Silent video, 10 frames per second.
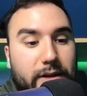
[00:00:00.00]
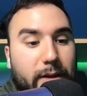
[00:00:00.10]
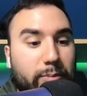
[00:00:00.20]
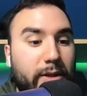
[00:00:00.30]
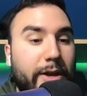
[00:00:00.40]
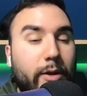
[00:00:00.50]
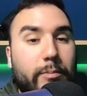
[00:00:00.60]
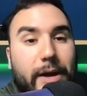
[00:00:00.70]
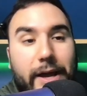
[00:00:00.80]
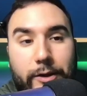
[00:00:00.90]
uh, plan on
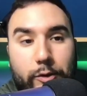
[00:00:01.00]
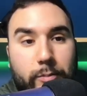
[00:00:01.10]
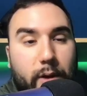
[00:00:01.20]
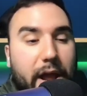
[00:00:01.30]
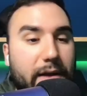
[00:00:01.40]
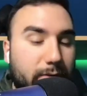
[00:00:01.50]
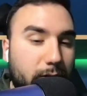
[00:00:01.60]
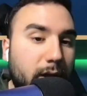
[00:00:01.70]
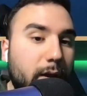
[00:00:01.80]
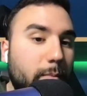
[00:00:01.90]
buying Uber ever,
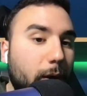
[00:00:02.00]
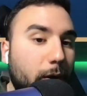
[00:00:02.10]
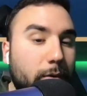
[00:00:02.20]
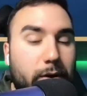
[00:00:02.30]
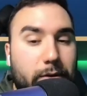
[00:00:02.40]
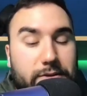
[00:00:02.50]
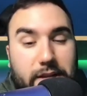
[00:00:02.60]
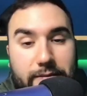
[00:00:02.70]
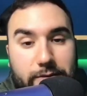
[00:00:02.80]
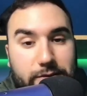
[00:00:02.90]
but who knows?
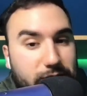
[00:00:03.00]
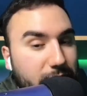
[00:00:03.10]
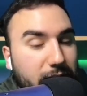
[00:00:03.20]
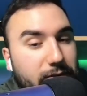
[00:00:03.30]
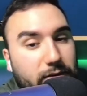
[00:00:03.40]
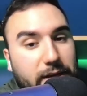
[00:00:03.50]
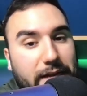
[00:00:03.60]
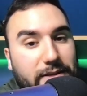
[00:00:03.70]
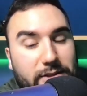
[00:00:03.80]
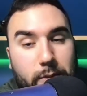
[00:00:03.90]
Never say never,
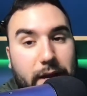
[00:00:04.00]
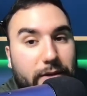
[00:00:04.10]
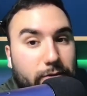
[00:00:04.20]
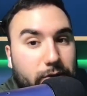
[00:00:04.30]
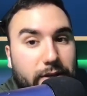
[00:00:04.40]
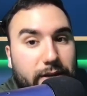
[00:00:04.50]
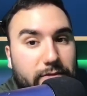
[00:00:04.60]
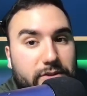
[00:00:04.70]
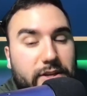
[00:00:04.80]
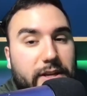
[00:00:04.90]
guys. That's why I really
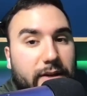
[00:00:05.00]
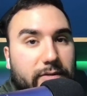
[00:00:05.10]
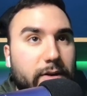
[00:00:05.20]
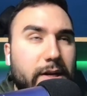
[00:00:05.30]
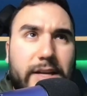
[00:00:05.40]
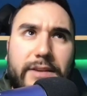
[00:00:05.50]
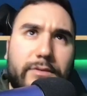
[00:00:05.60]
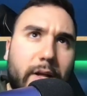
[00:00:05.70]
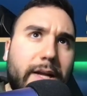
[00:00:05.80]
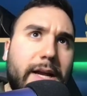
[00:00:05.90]
never say never, even
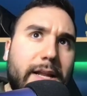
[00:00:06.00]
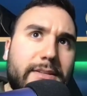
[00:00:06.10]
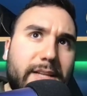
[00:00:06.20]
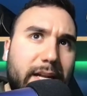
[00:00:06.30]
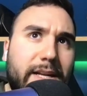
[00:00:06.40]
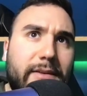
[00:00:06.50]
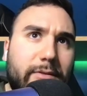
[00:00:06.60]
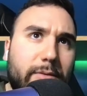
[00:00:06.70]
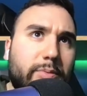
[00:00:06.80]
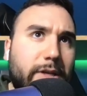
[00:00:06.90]
though I kind of said I
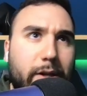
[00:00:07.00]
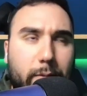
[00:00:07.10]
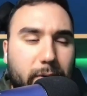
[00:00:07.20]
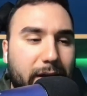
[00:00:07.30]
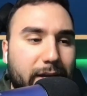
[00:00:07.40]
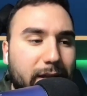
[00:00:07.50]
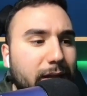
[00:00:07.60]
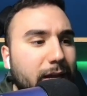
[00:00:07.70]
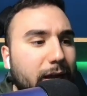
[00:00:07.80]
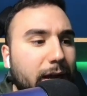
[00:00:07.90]
never plan on buying it.
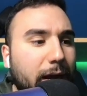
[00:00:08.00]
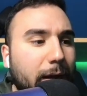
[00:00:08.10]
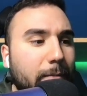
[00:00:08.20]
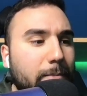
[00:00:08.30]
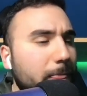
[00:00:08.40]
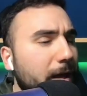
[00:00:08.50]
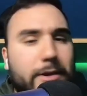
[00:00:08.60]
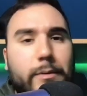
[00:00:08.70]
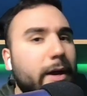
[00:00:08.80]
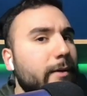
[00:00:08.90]
Um,
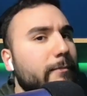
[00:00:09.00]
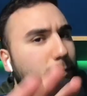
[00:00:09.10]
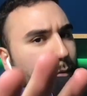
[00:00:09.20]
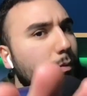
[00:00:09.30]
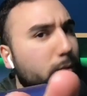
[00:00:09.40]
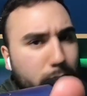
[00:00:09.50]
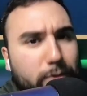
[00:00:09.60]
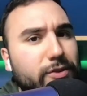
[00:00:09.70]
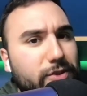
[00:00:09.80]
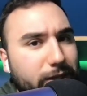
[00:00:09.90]
anyway,
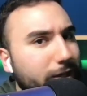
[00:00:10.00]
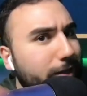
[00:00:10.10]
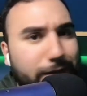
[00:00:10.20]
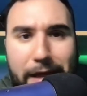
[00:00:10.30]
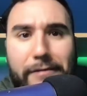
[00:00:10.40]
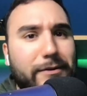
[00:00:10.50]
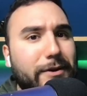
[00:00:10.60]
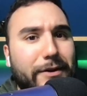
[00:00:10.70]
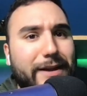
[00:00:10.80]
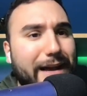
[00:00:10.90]
we'll see. You never
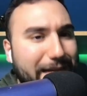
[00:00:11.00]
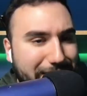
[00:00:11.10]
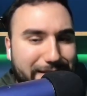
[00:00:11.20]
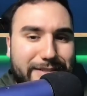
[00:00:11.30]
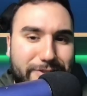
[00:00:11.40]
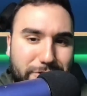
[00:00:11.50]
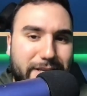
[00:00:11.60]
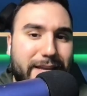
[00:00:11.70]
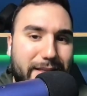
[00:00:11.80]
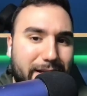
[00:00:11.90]
know, guys. Let's just
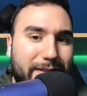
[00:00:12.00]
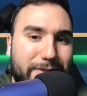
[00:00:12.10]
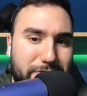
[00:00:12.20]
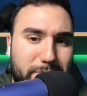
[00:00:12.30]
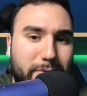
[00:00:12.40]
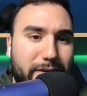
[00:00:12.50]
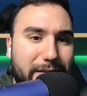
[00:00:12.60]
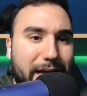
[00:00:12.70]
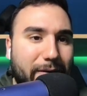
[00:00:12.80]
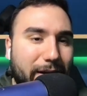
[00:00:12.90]
say, uh, let's just put it
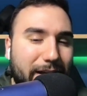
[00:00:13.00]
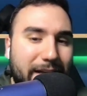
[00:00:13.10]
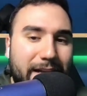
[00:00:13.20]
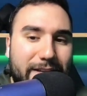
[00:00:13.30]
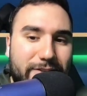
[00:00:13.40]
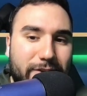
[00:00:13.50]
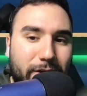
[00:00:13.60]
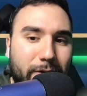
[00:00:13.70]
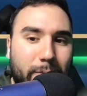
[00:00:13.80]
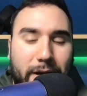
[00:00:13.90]
that way.
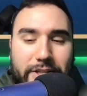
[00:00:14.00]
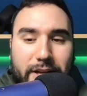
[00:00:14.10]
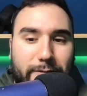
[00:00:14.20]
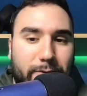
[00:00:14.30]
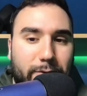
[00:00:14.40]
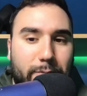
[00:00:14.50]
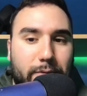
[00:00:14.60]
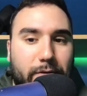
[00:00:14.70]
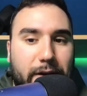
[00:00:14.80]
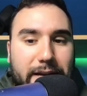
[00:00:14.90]
So watch watch out for
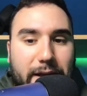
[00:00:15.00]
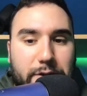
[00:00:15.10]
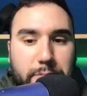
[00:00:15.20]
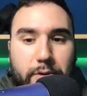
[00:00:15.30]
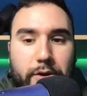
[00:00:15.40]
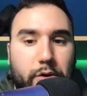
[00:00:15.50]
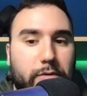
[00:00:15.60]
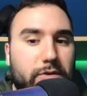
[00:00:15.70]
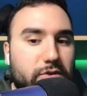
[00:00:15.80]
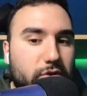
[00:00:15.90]
Uber. Right now, it's pretty
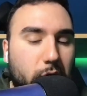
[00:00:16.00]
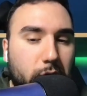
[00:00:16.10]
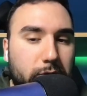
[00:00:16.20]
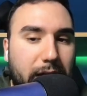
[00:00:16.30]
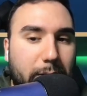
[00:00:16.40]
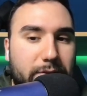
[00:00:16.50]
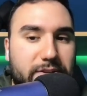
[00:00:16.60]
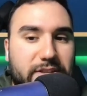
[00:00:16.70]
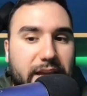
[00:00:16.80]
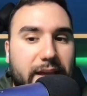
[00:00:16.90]
oversold. I would
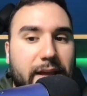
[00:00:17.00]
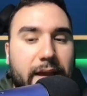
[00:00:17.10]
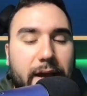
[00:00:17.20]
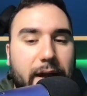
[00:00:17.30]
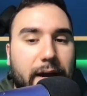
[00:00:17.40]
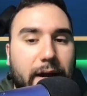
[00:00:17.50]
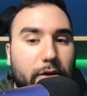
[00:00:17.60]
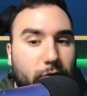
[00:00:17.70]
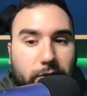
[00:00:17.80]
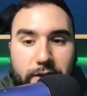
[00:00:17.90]
say uh,
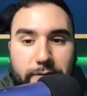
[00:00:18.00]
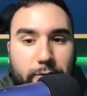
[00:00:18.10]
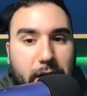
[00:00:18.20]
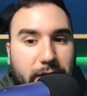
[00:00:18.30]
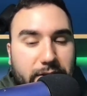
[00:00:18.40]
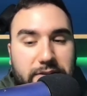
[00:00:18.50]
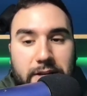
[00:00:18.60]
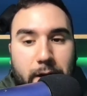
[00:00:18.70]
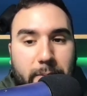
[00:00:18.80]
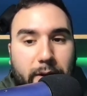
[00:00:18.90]
a relief rally is
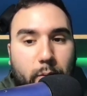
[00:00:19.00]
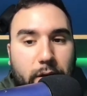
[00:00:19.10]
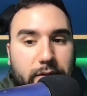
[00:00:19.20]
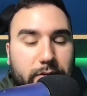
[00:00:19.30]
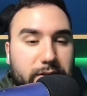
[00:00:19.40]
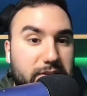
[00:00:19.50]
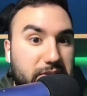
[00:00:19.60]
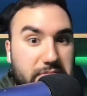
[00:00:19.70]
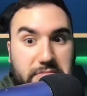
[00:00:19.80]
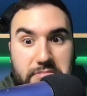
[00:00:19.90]
coming, whether it's
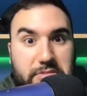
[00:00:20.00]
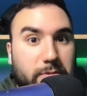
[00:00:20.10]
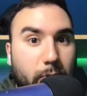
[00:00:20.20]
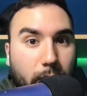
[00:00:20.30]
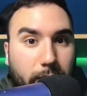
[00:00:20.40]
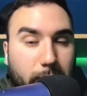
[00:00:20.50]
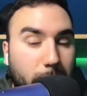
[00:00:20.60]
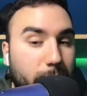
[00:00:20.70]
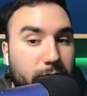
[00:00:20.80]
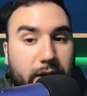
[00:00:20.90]

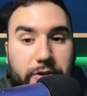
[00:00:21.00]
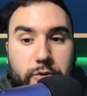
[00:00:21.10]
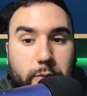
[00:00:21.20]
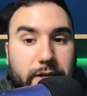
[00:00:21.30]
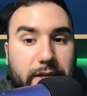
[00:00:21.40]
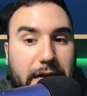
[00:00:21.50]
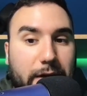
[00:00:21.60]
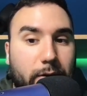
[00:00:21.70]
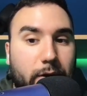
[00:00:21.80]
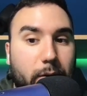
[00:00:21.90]
tomorrow, next week. I
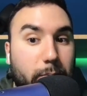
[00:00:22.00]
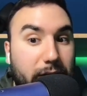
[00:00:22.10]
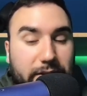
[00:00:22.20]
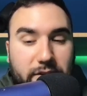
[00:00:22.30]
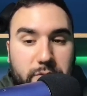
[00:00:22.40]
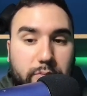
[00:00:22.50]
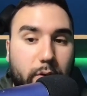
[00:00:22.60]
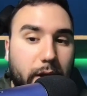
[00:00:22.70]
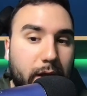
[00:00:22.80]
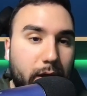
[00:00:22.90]
don't know, but at this
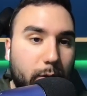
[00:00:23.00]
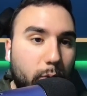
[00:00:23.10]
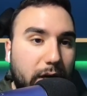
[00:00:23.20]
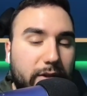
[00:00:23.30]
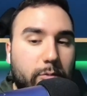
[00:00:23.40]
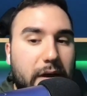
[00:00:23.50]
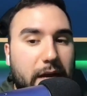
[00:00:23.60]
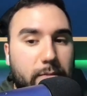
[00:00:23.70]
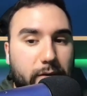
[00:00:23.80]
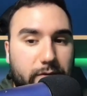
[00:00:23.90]
point, we're at the
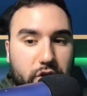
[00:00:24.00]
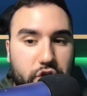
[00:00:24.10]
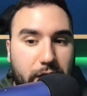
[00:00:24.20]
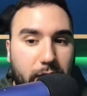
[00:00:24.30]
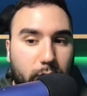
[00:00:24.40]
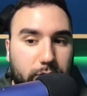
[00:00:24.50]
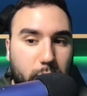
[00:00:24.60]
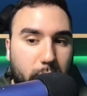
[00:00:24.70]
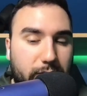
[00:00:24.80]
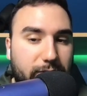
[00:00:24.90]
bottom of the channel,
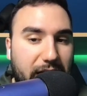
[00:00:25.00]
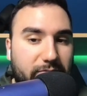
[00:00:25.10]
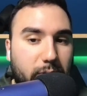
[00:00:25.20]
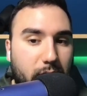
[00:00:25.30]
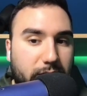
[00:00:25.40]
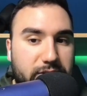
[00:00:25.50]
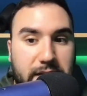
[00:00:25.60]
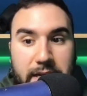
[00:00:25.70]
25 bucks.